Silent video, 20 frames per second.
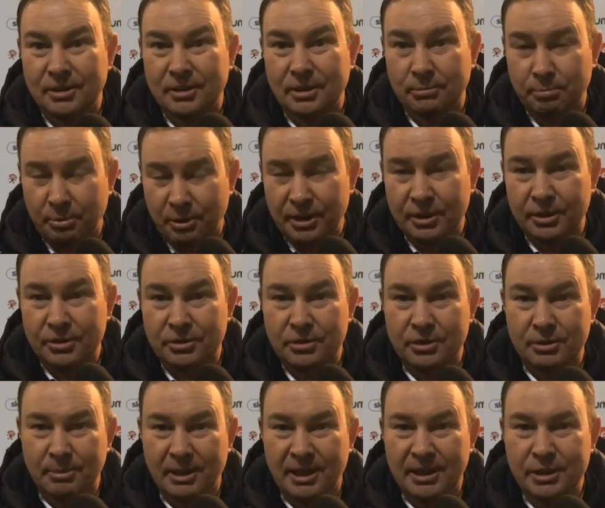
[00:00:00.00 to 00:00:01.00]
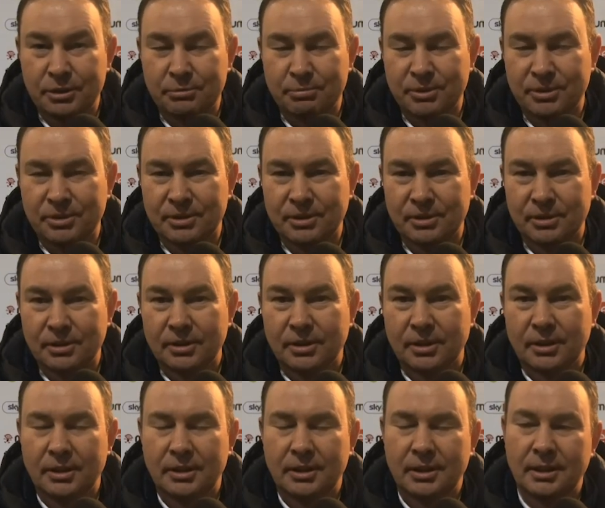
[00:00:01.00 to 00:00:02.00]
The players, the management,
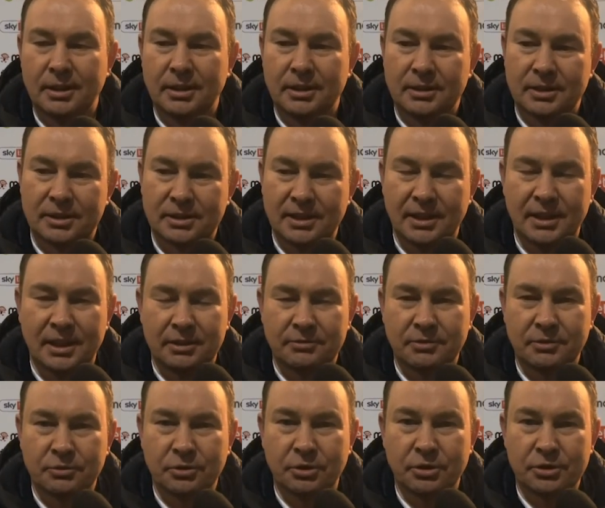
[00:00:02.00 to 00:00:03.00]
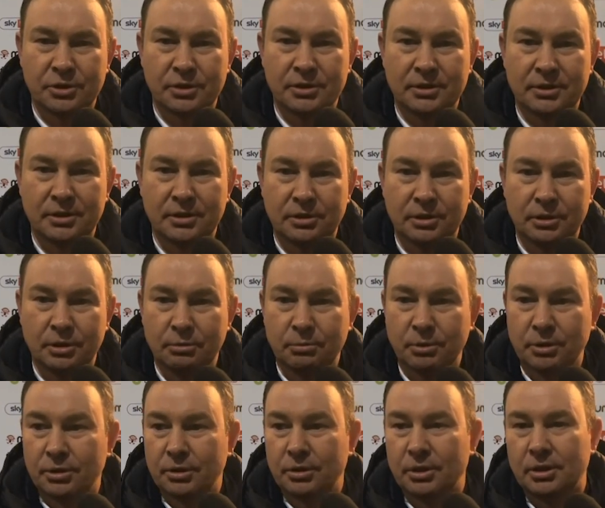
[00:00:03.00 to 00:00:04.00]
the staff have got us into League
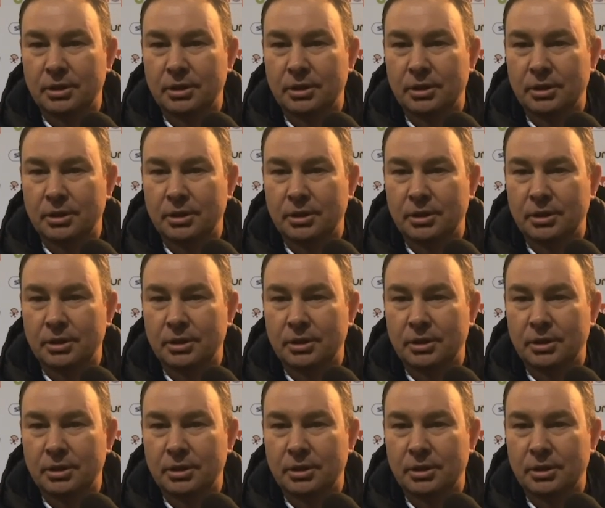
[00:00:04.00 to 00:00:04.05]
One.